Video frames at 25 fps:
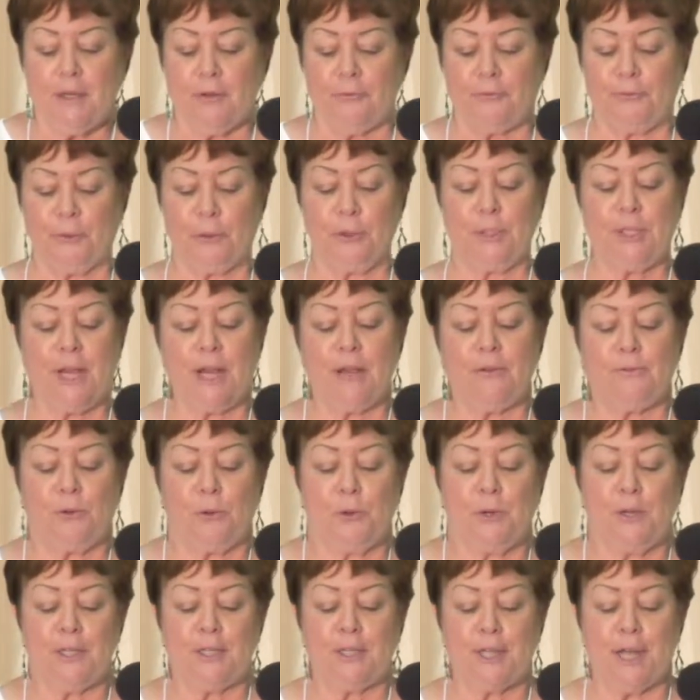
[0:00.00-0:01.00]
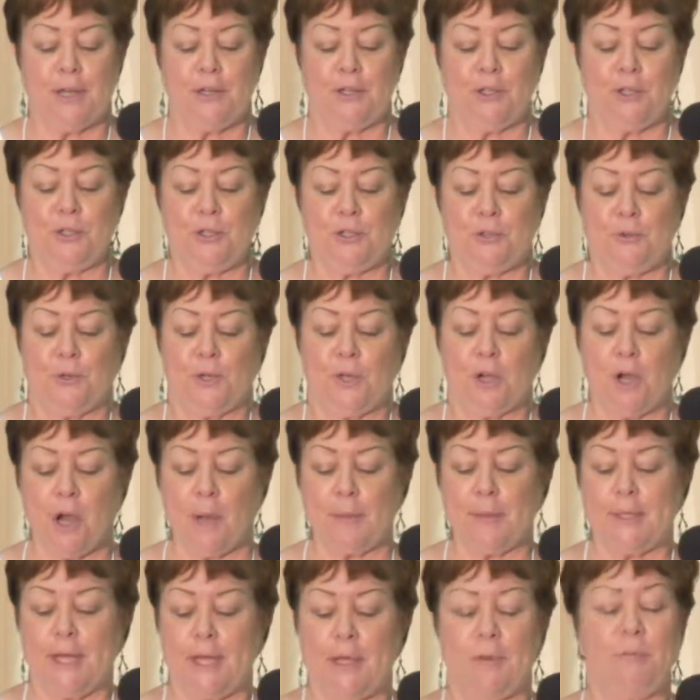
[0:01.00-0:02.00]
a full day of orientation to
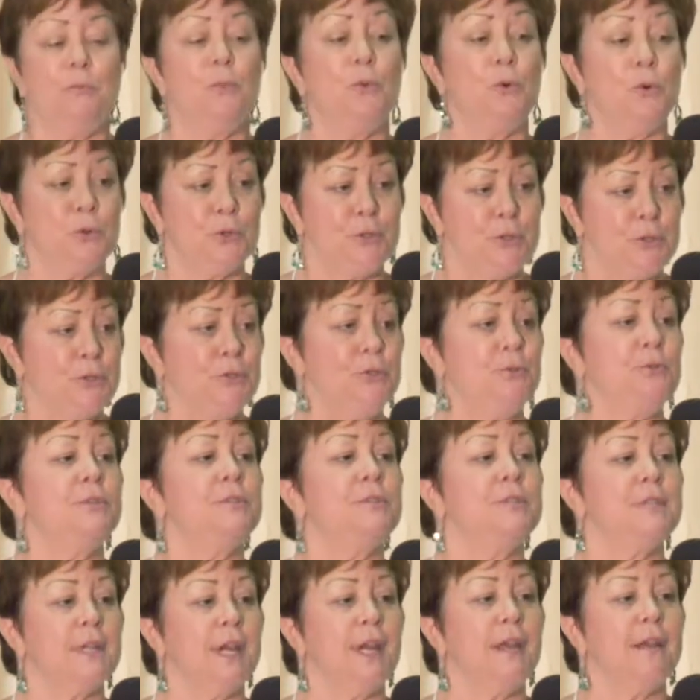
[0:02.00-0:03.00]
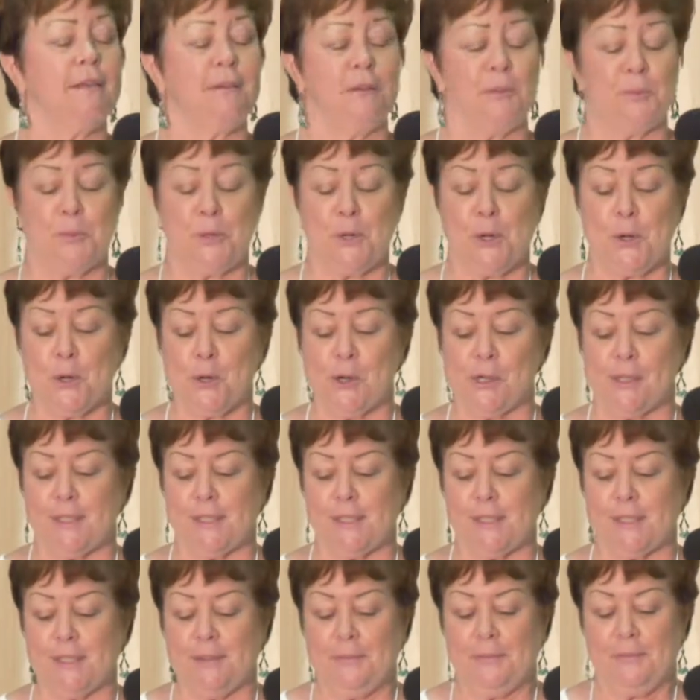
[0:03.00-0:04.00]
accommodate more students and their
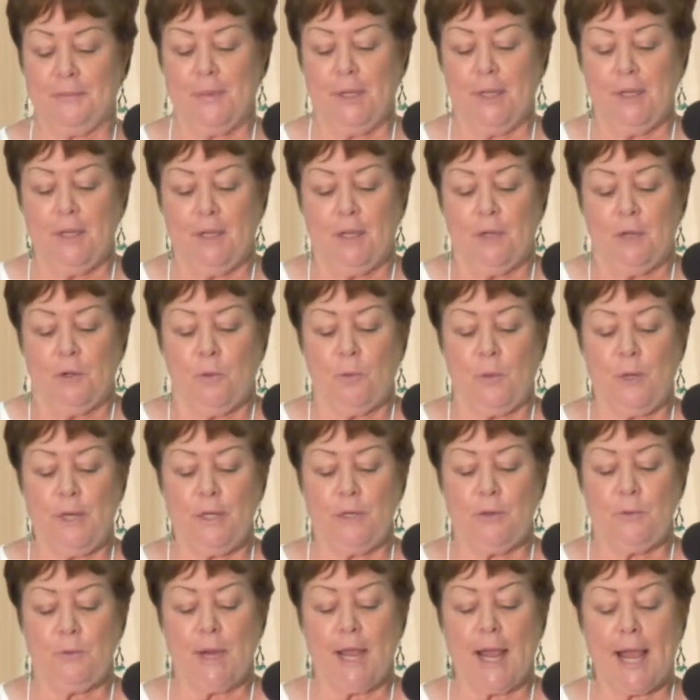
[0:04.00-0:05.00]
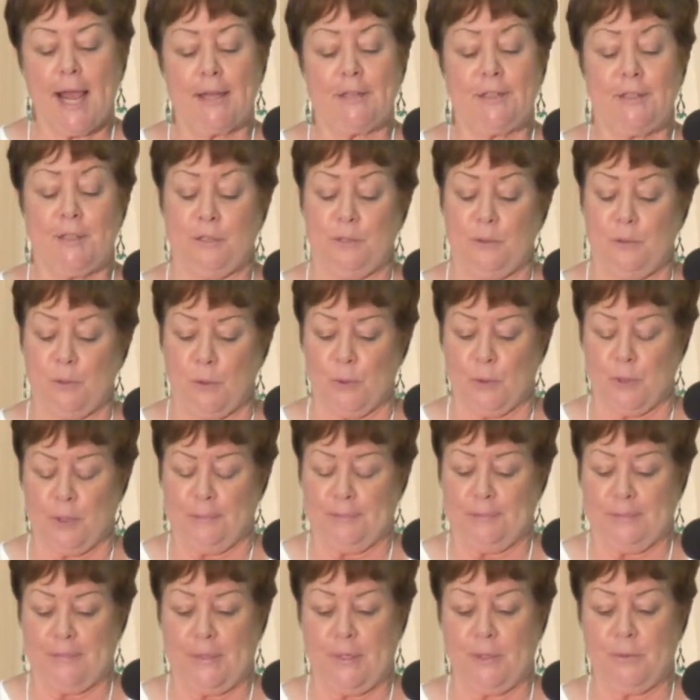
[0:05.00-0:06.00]
parents. We knew we had to do
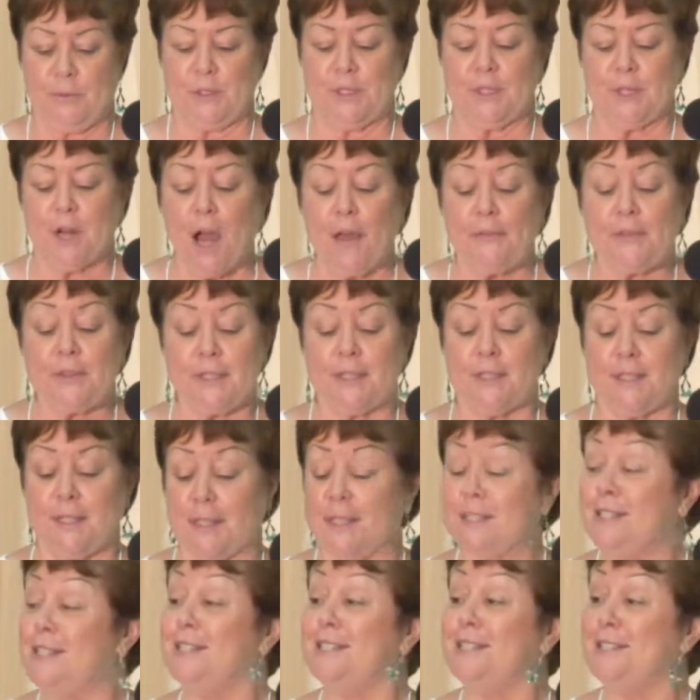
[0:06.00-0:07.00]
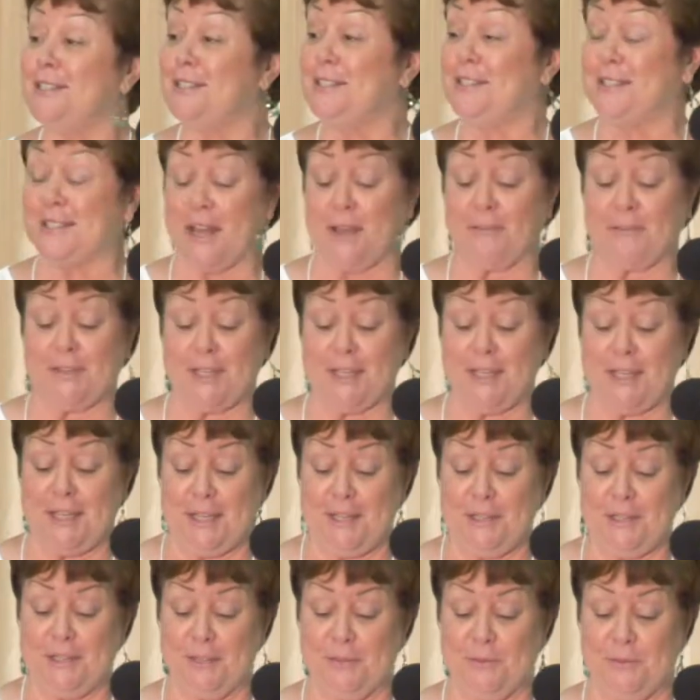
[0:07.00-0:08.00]
more. It was not the 60s and
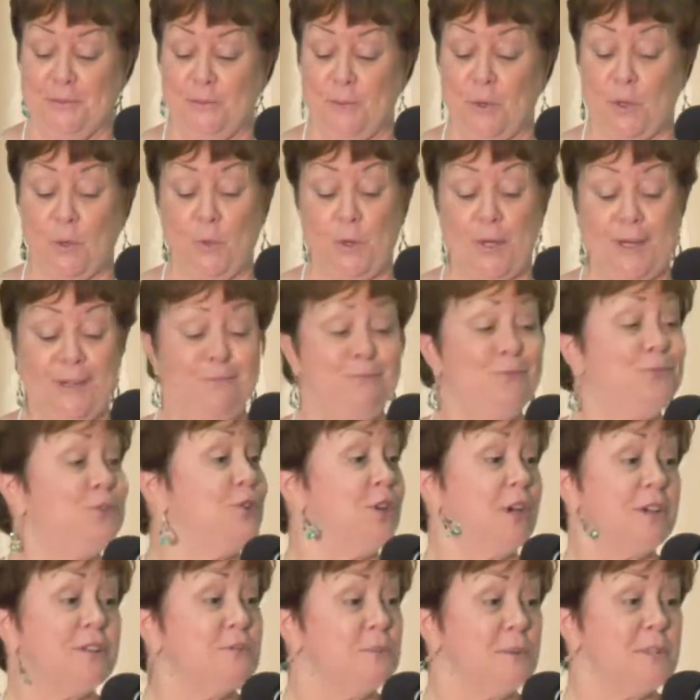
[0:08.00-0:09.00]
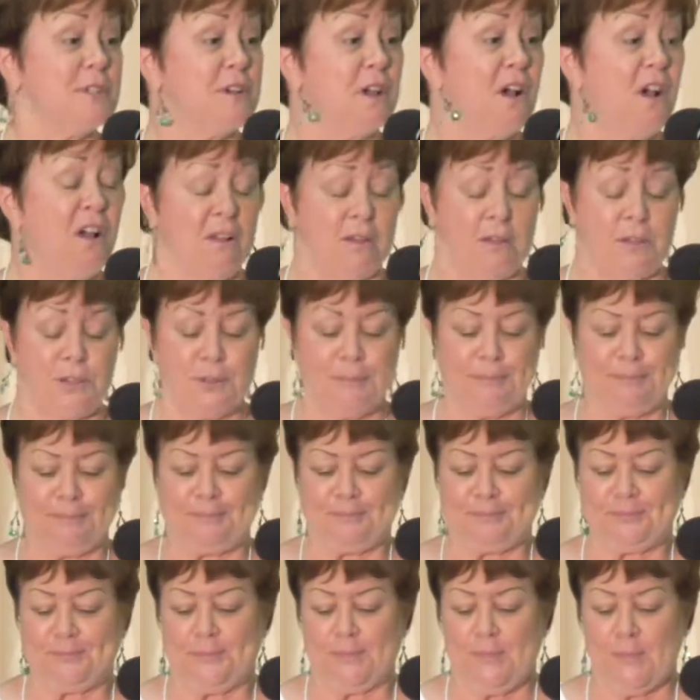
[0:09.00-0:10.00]
70s when we just went to college.
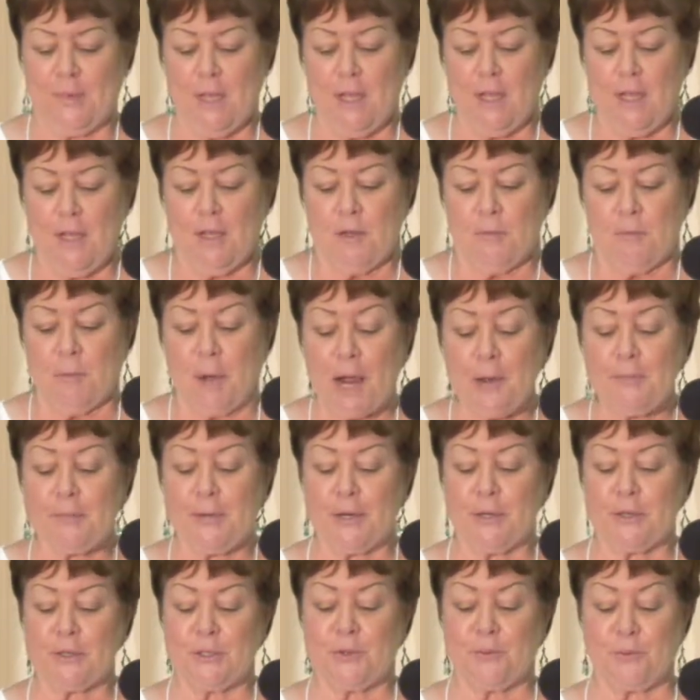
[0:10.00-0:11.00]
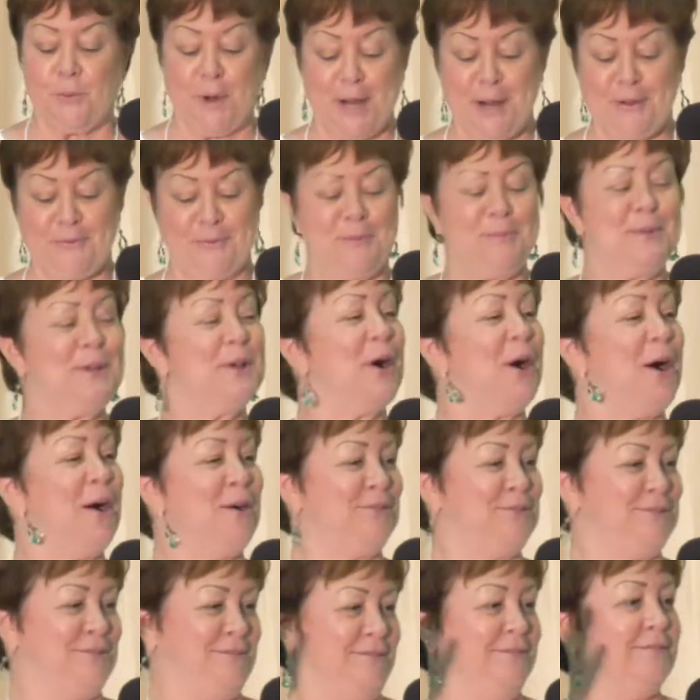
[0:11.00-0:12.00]
My parents waved me
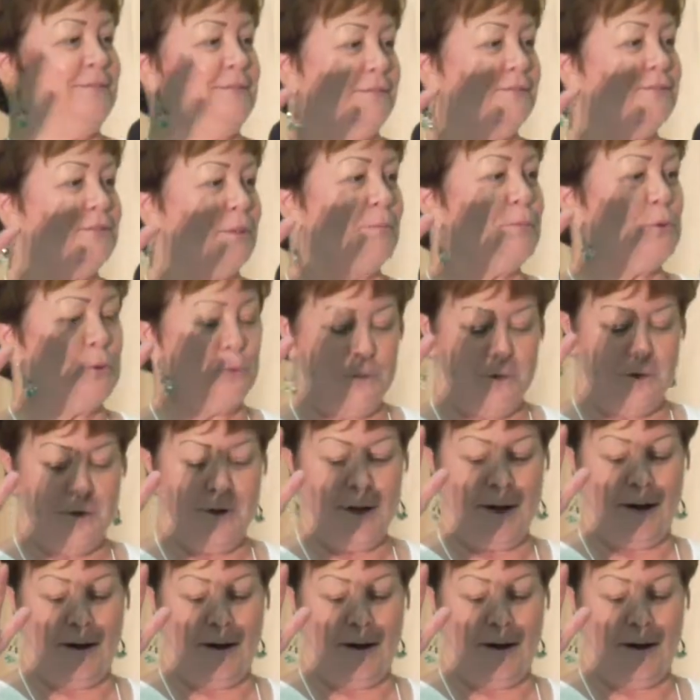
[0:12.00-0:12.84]
off from Northern